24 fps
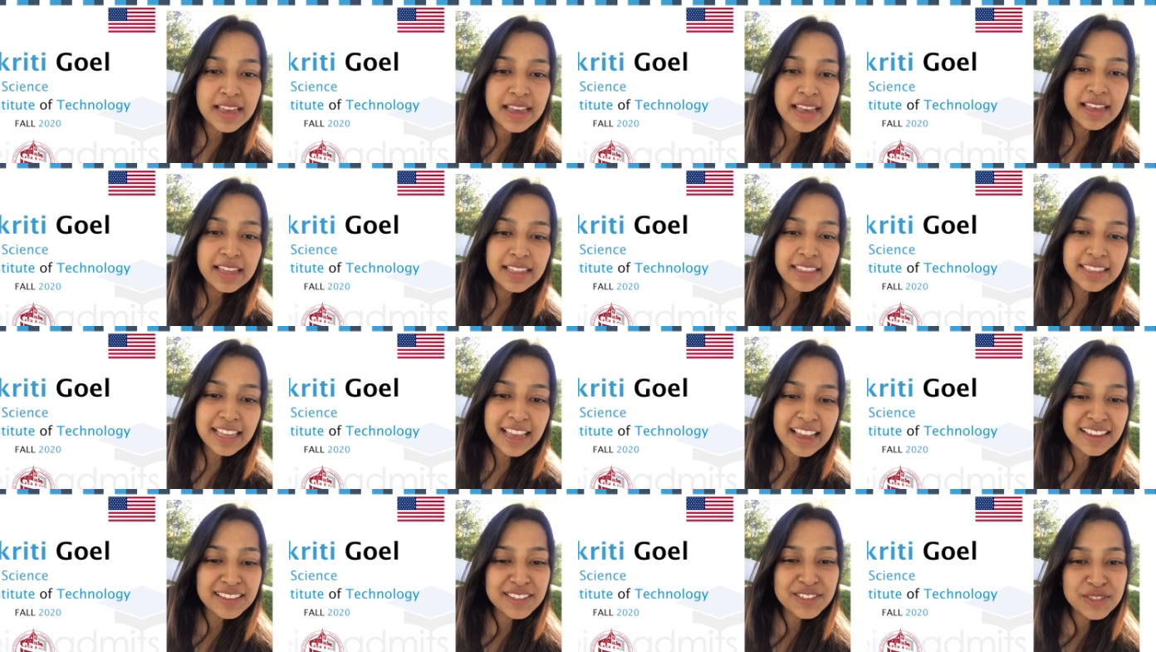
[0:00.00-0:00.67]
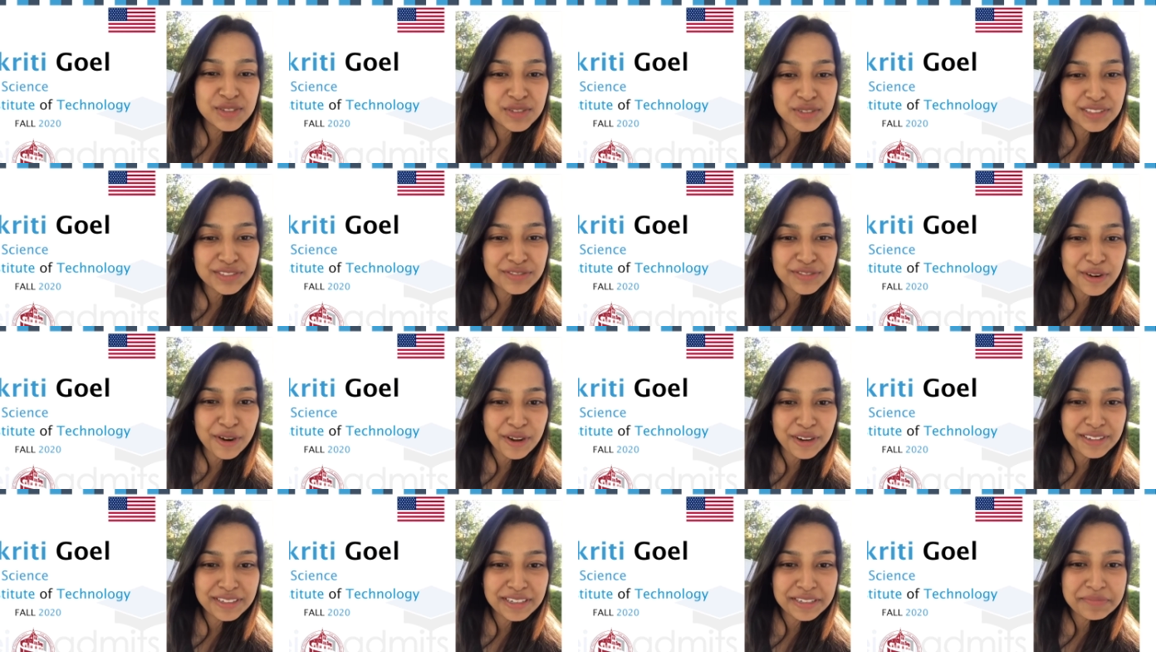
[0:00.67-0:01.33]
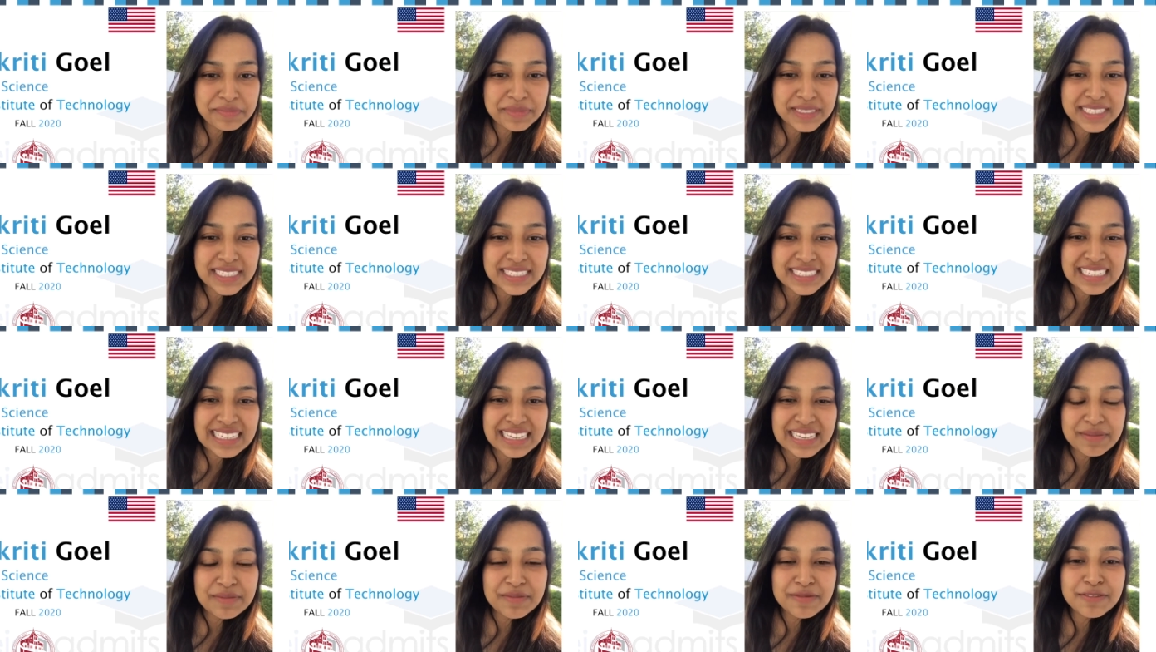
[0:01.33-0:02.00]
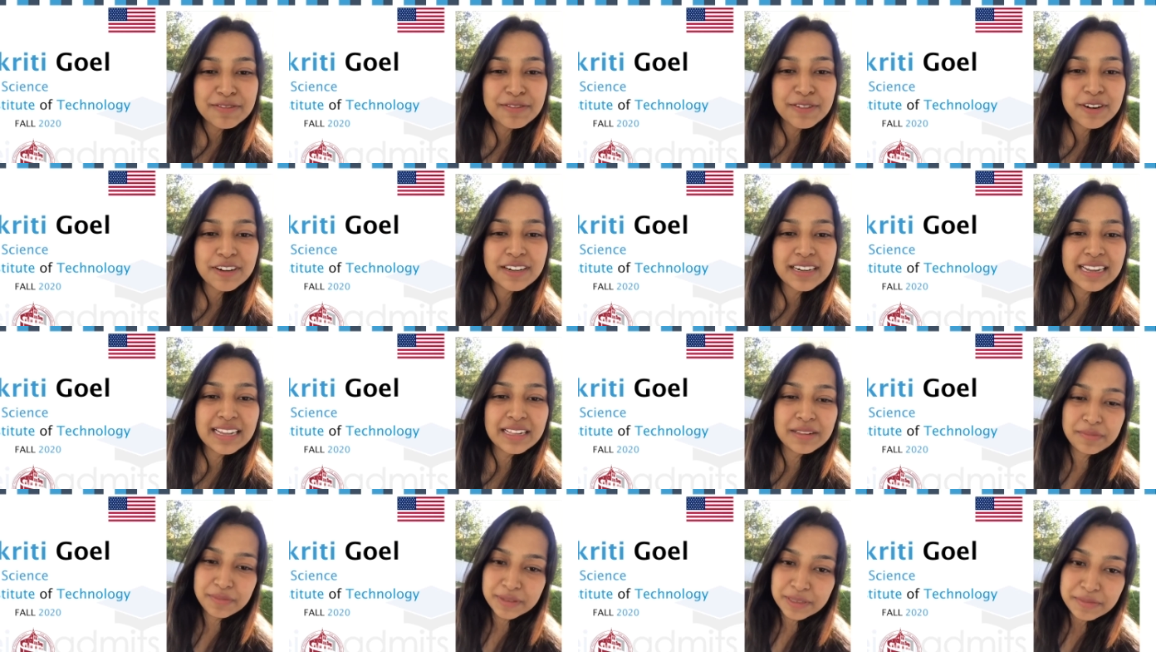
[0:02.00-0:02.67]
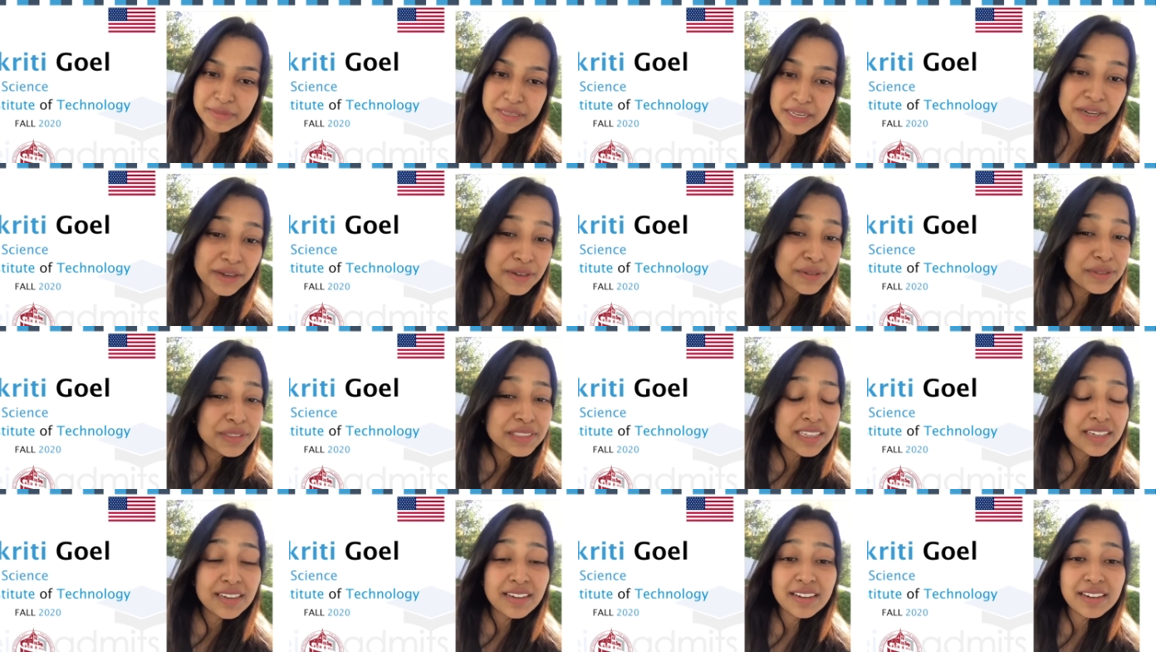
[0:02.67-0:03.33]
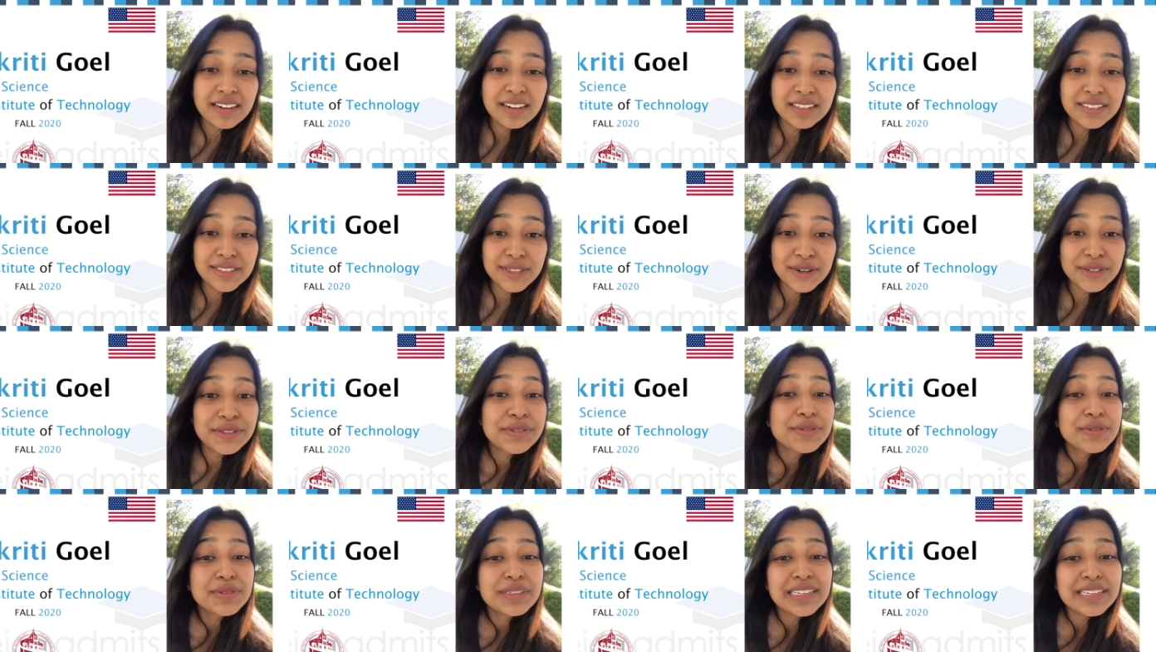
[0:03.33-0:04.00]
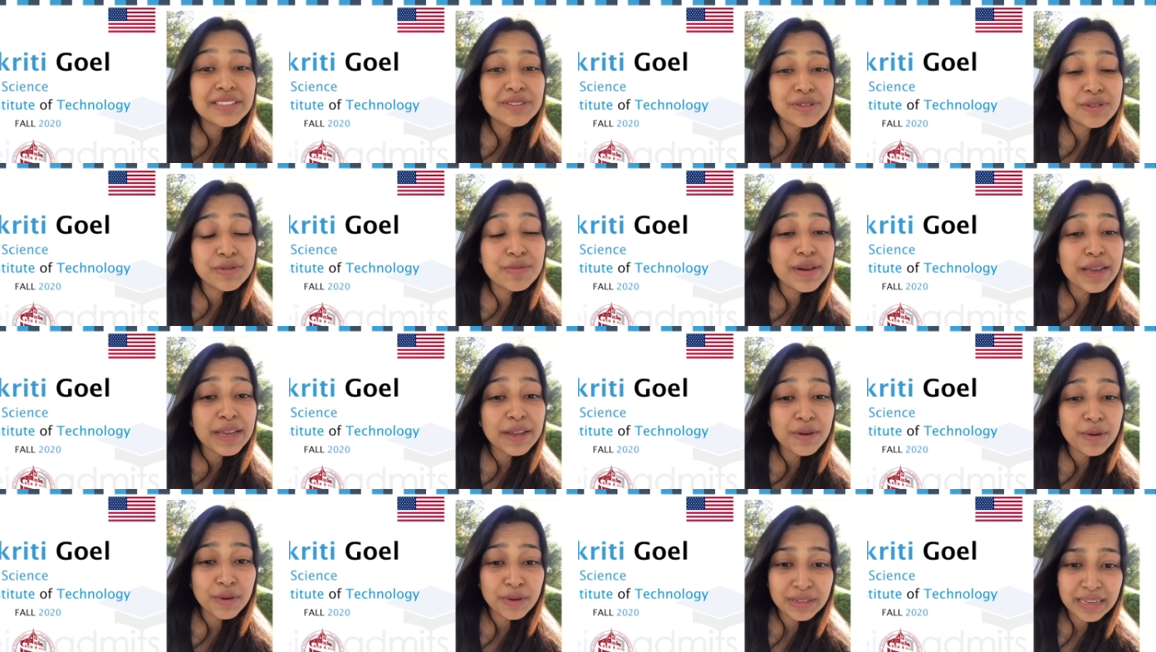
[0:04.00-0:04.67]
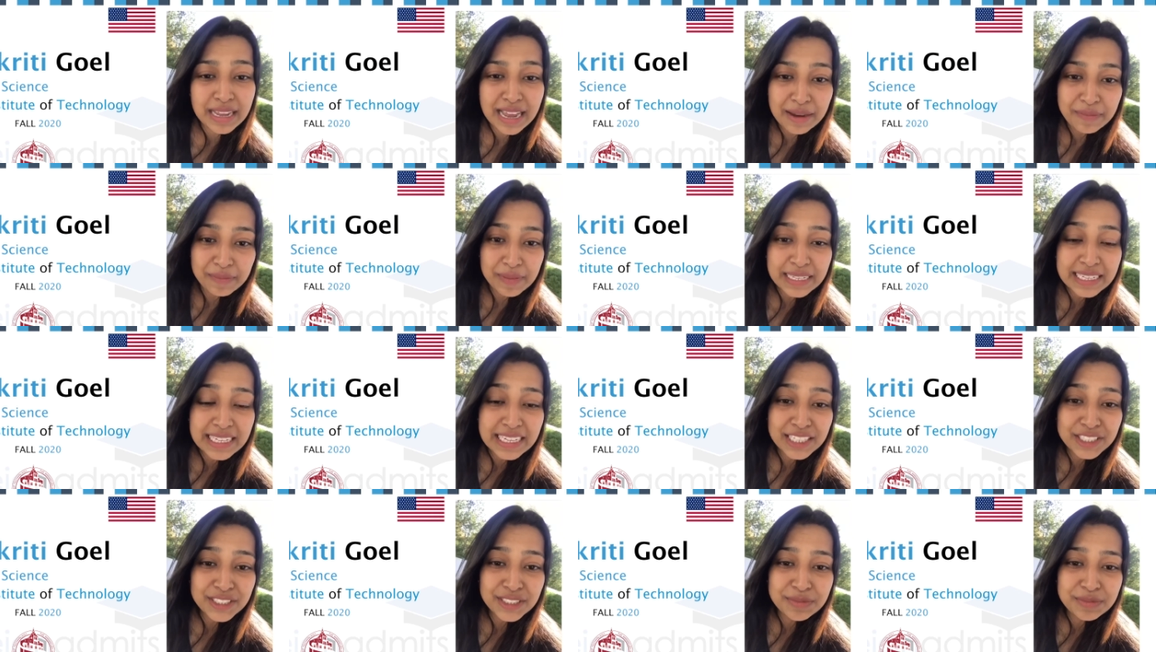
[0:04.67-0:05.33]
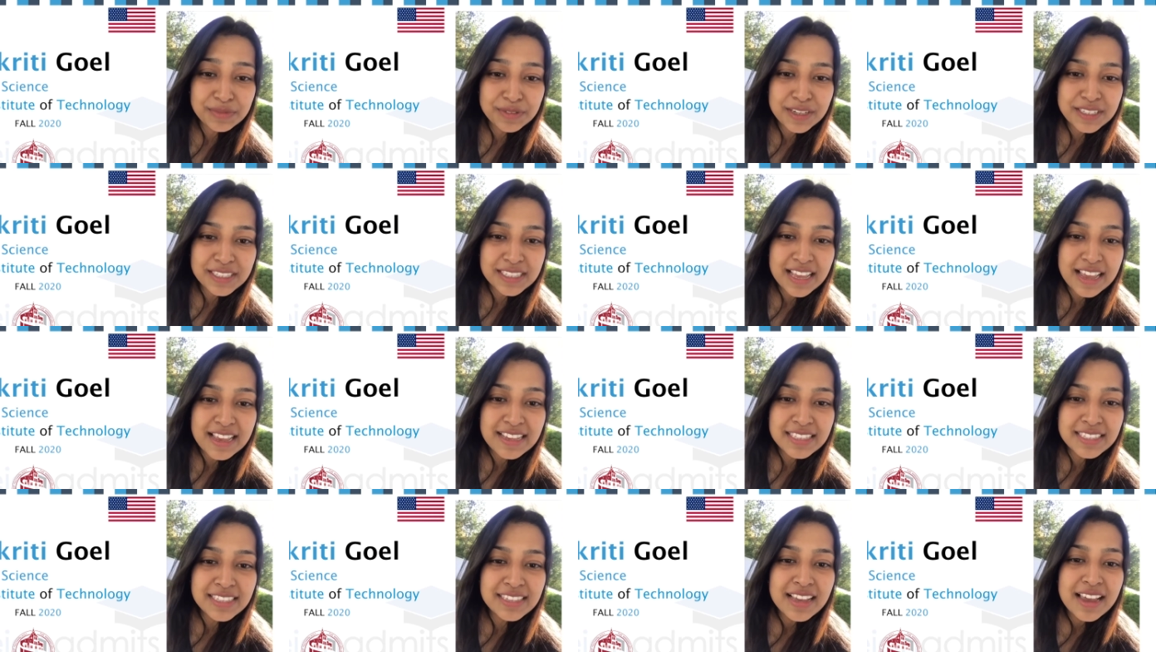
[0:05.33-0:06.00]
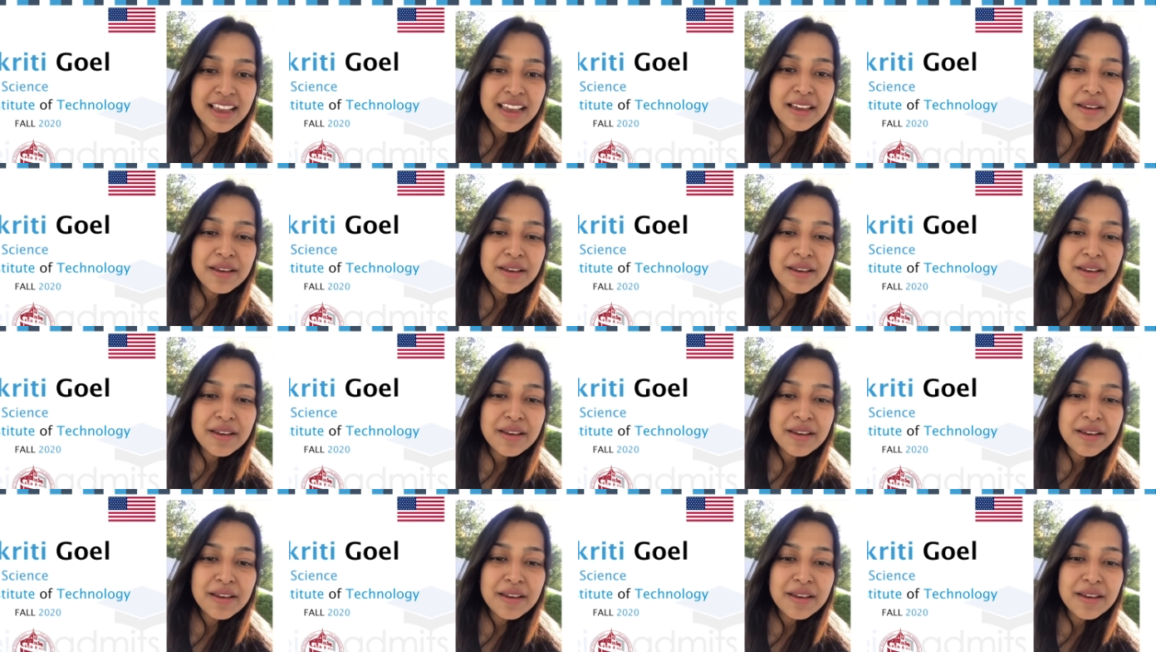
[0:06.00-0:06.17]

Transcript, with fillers: Thanks to the foreign admits team for helping me out uh, not only through my whole application process